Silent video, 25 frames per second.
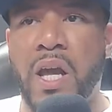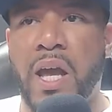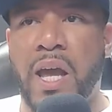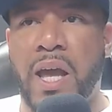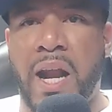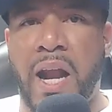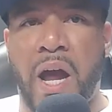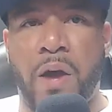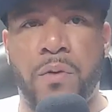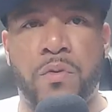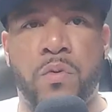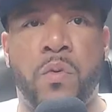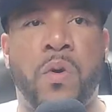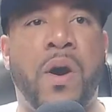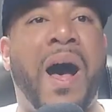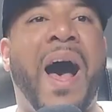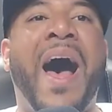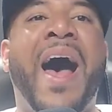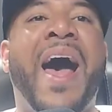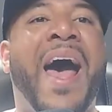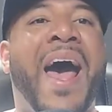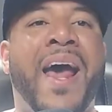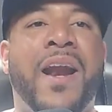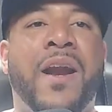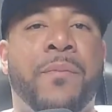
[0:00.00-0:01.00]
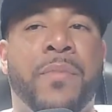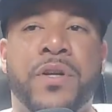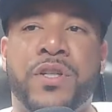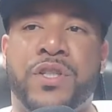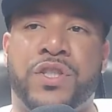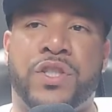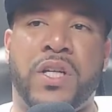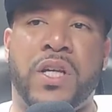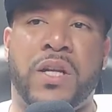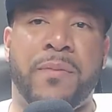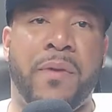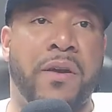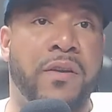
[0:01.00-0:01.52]
and I had a bunch of
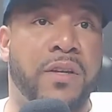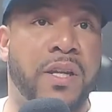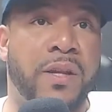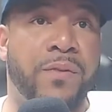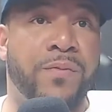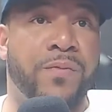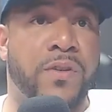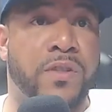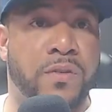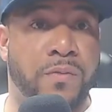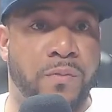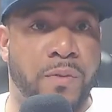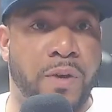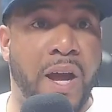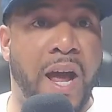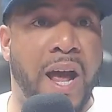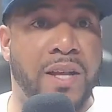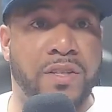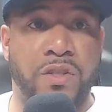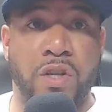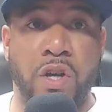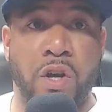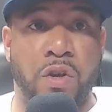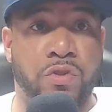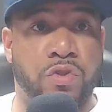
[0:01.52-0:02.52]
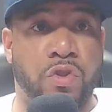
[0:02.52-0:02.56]
shit in my deep freezer from Costco.